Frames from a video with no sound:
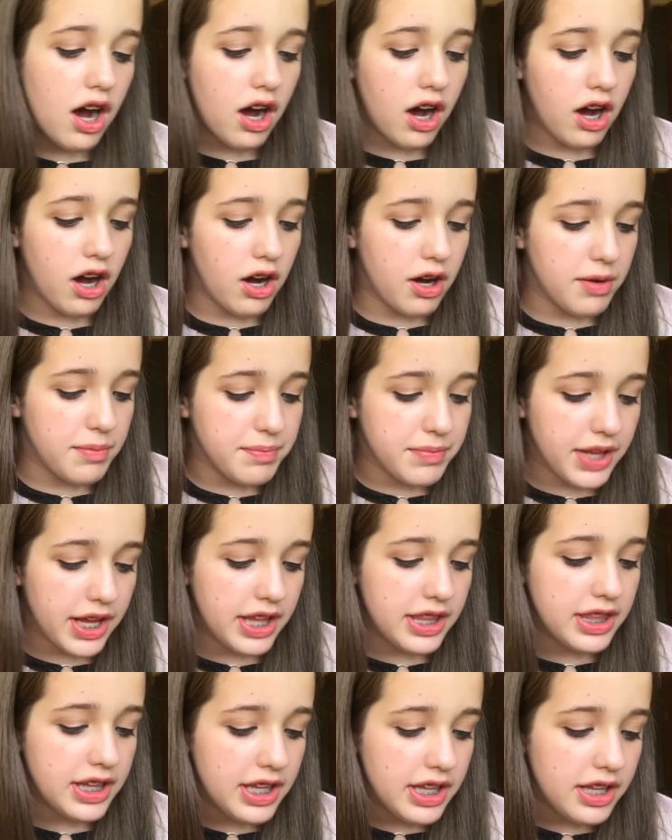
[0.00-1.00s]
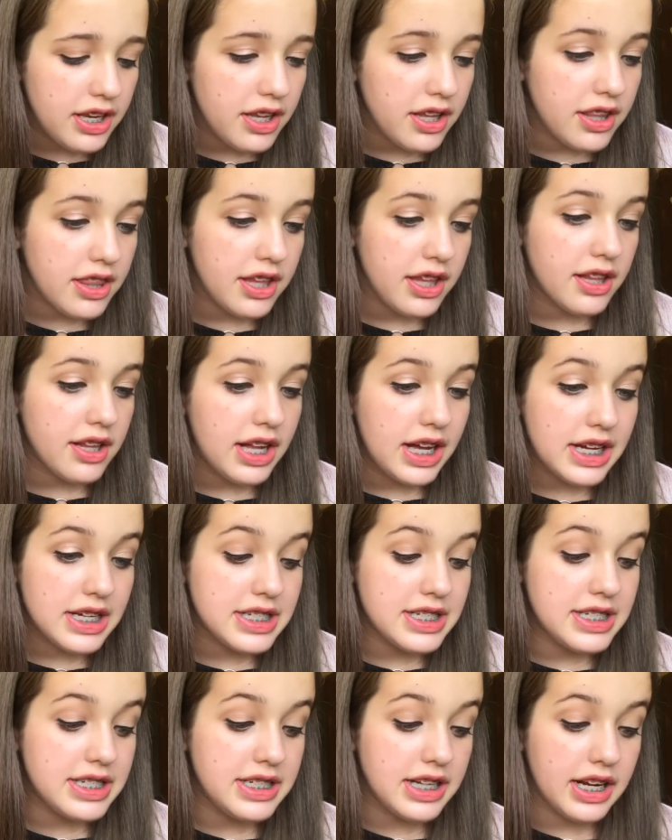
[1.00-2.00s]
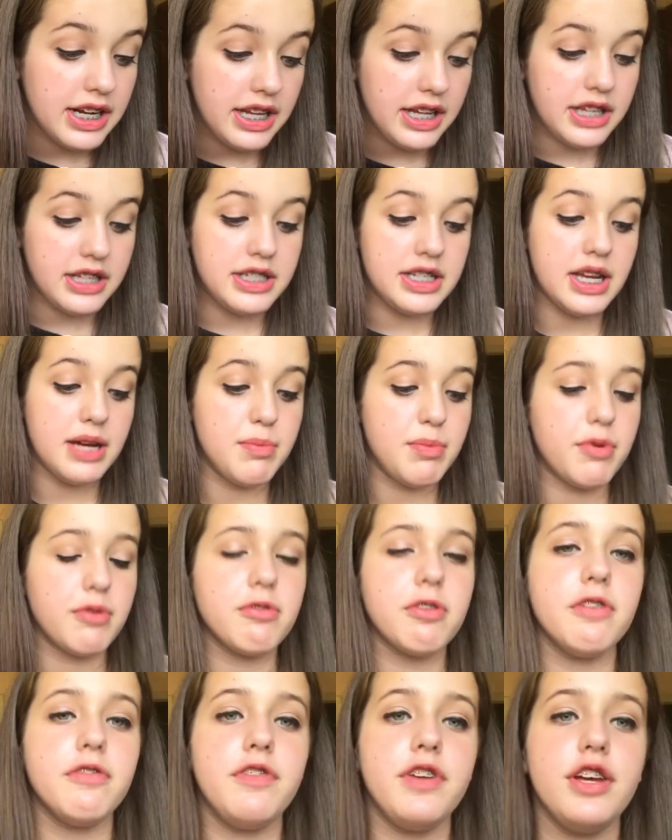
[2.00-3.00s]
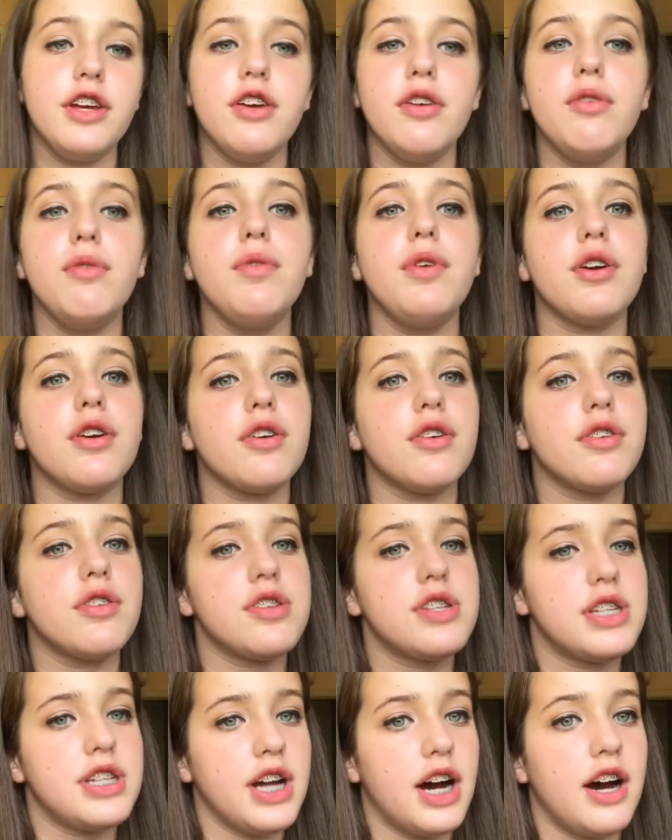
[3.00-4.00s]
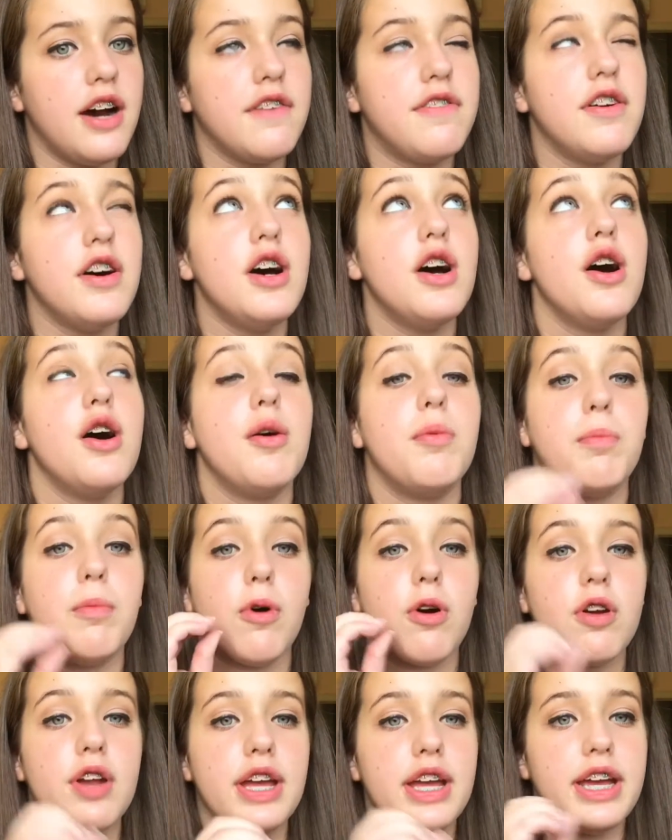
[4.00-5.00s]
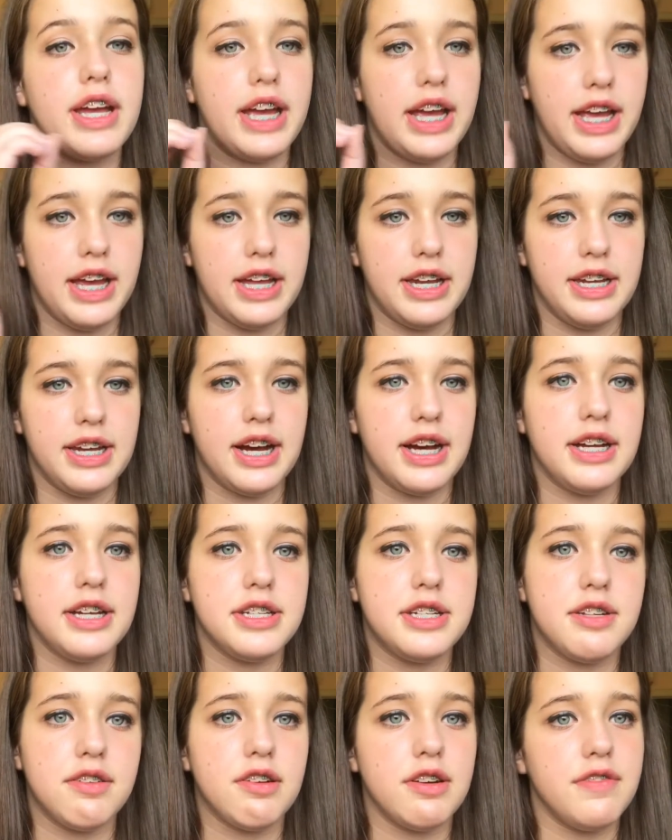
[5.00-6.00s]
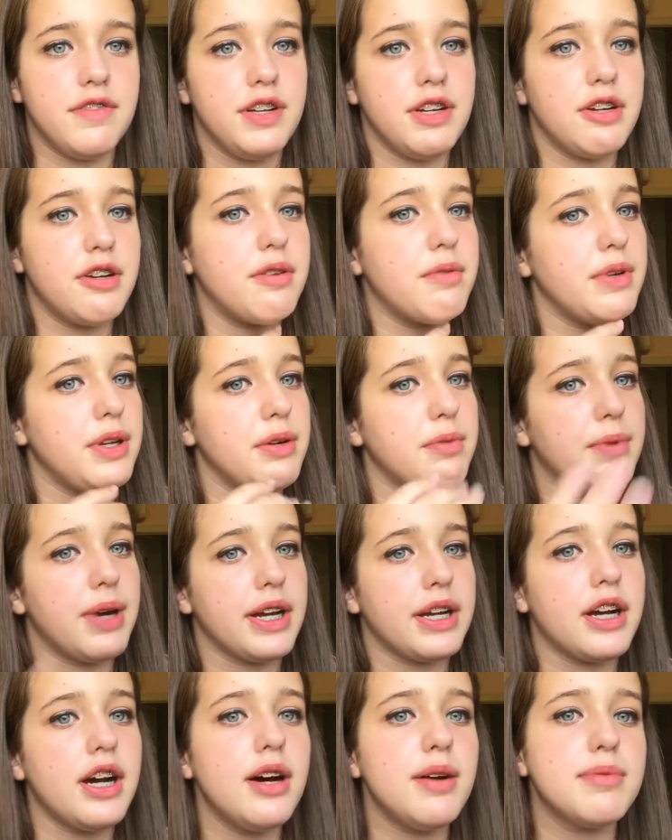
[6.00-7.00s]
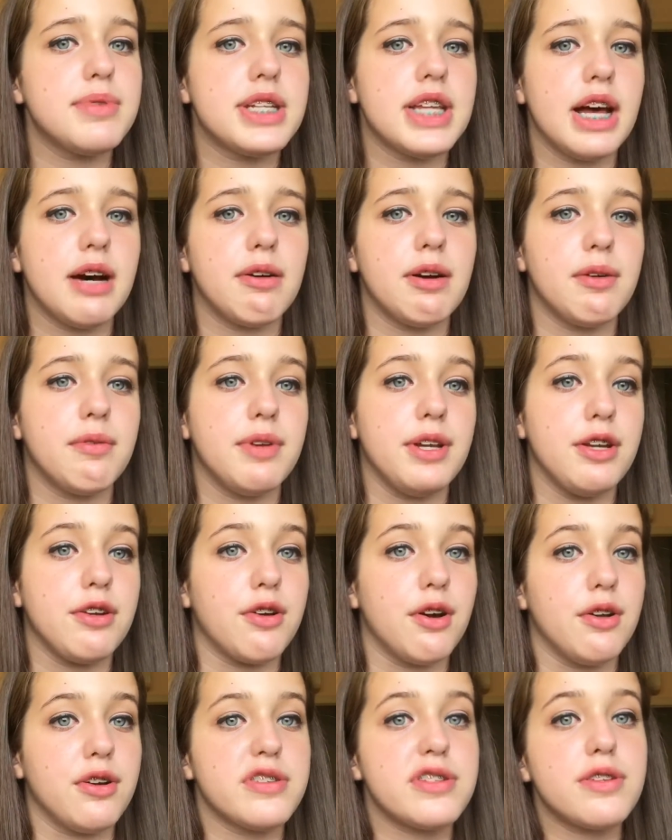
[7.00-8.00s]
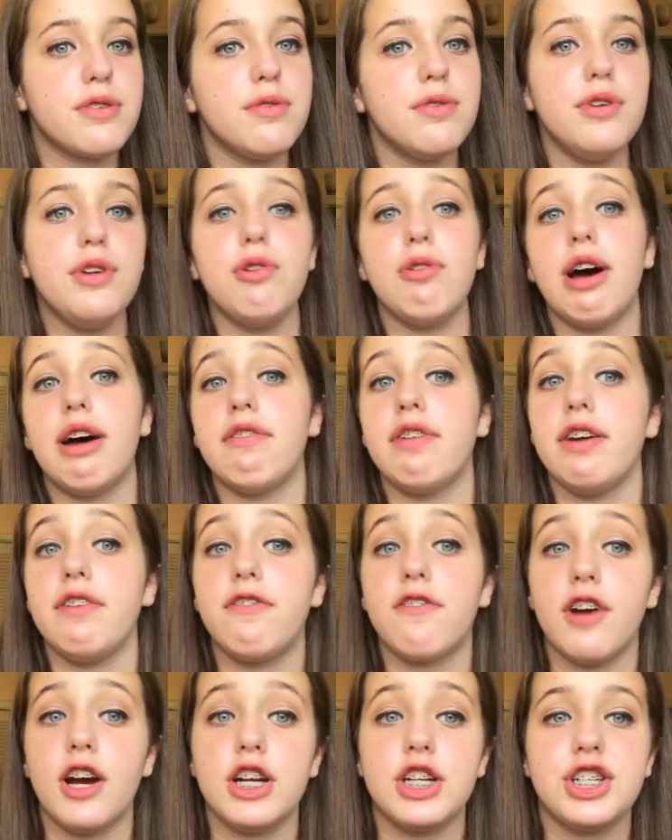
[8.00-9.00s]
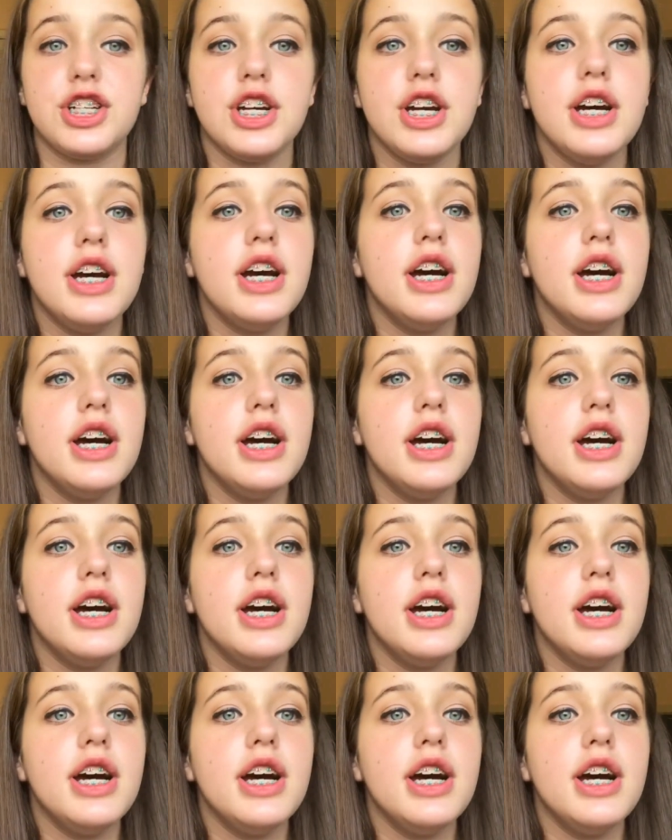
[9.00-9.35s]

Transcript: And then the last studying tip, review your stuff morning and night. So review it when you wake up, so that way when you go to school you have a fresh